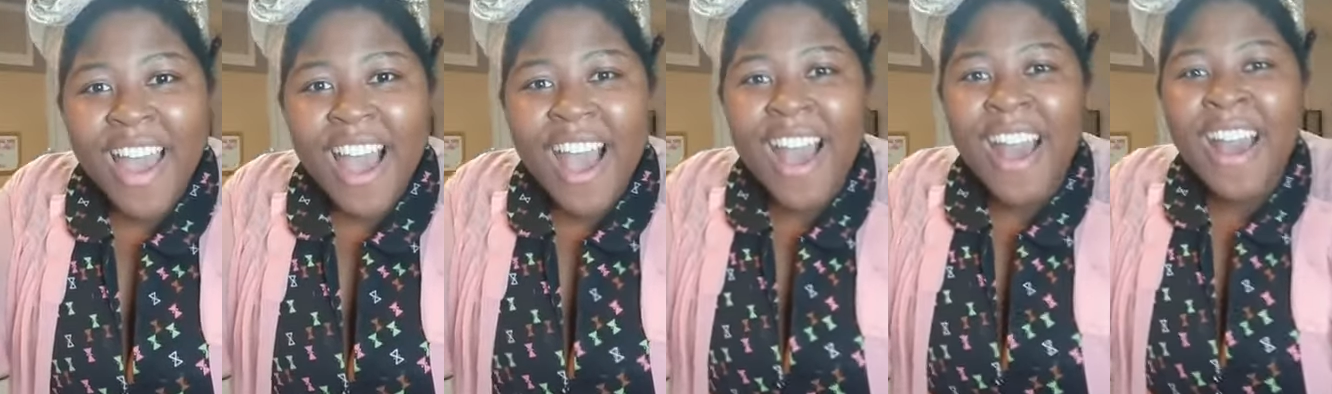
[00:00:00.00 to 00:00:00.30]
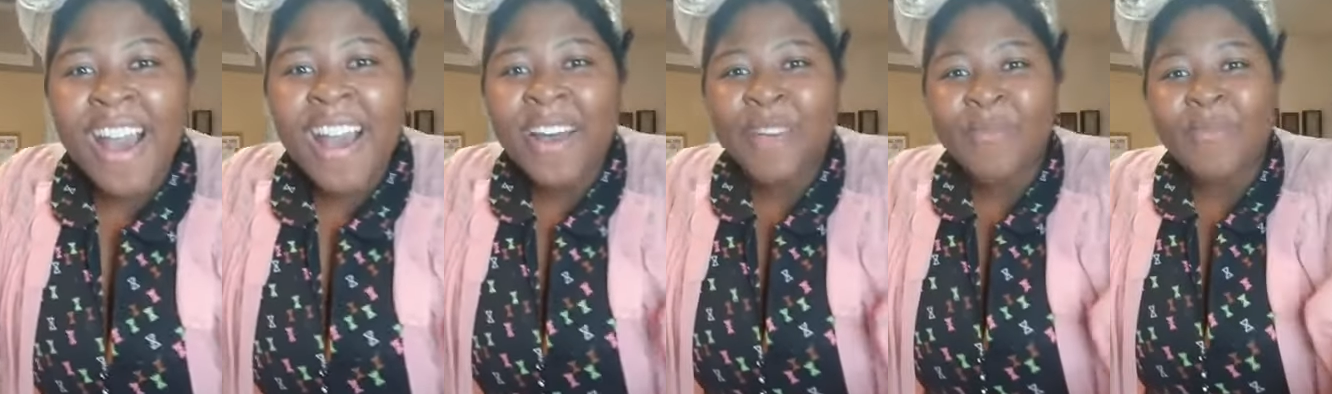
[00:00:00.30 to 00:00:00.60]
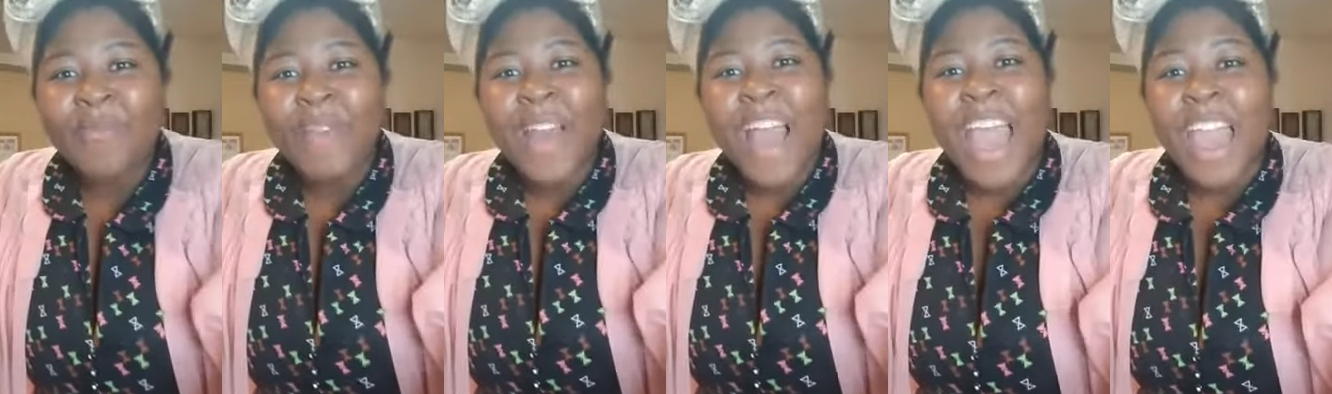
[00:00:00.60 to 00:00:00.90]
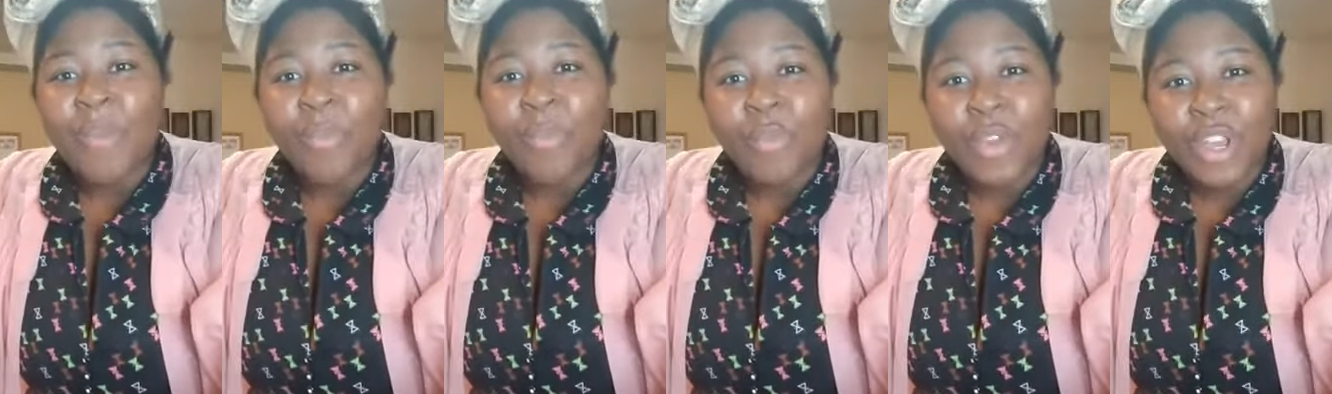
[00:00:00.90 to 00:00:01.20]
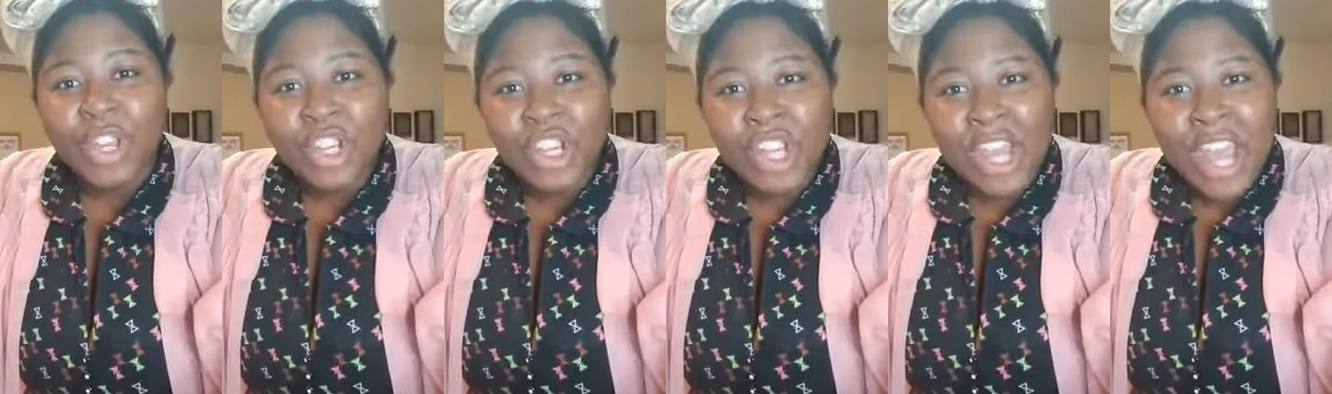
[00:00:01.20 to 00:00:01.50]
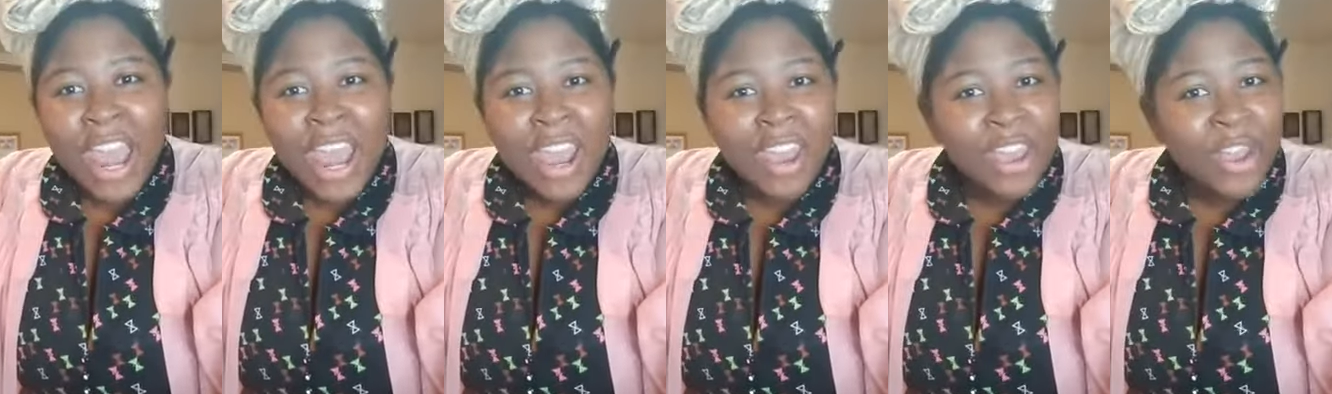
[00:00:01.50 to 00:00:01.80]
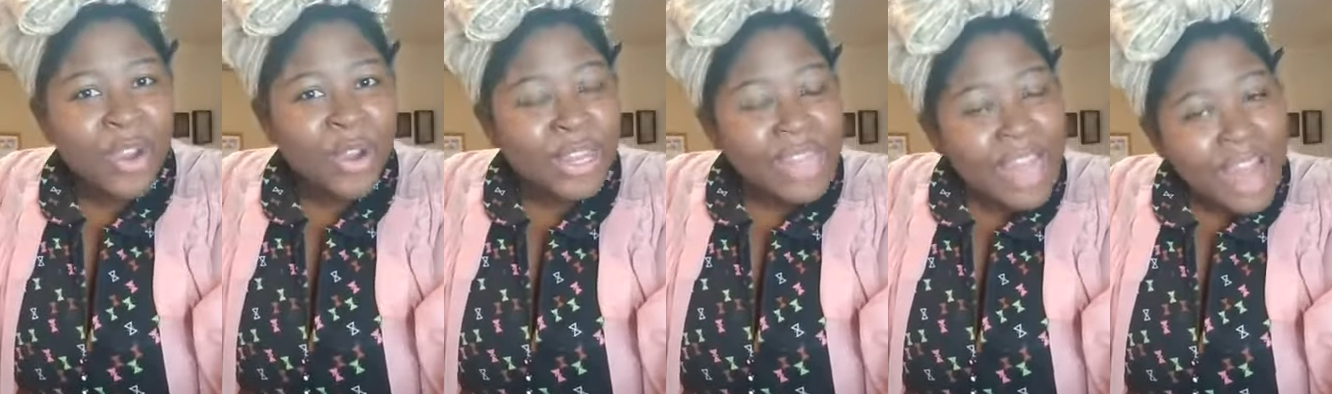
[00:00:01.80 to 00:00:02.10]
I appreciate
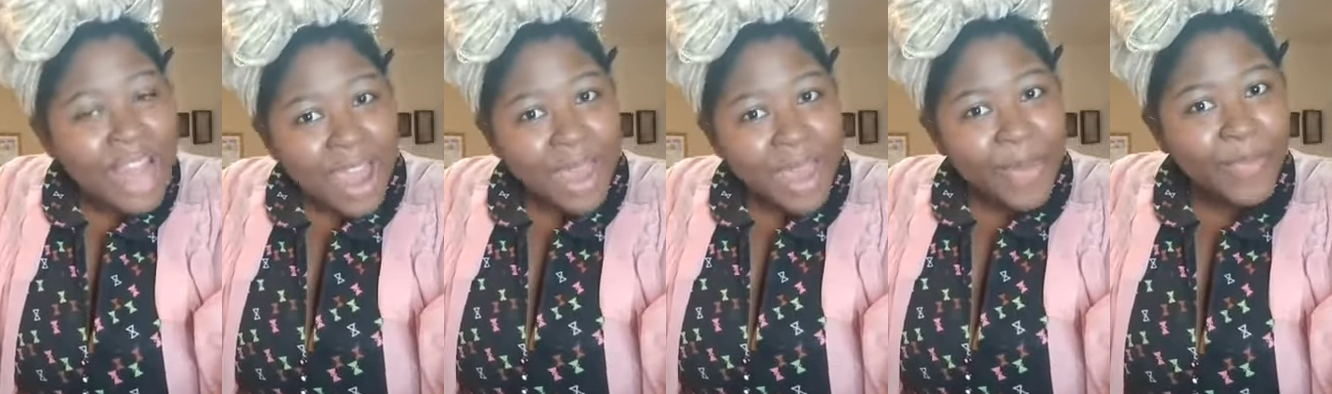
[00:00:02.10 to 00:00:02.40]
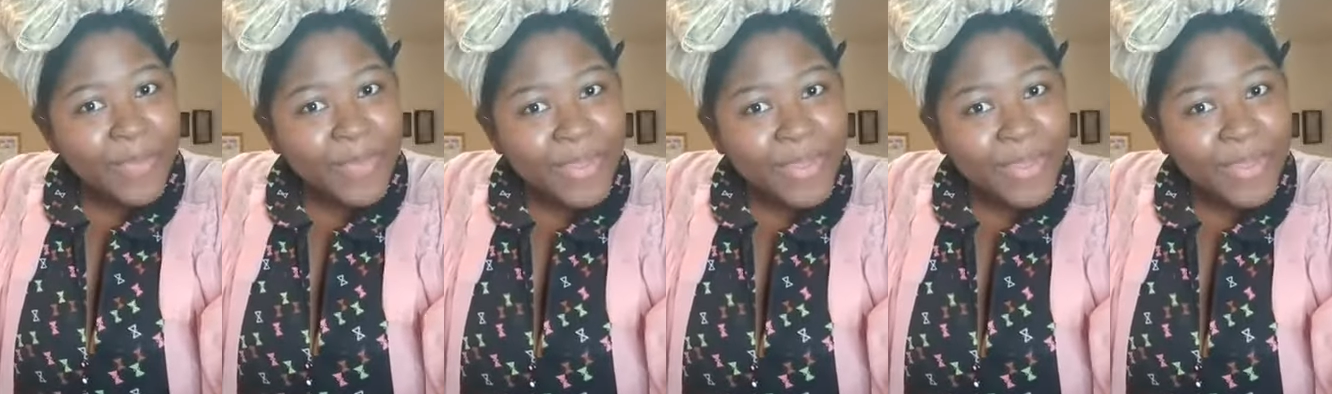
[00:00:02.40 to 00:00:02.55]
your time.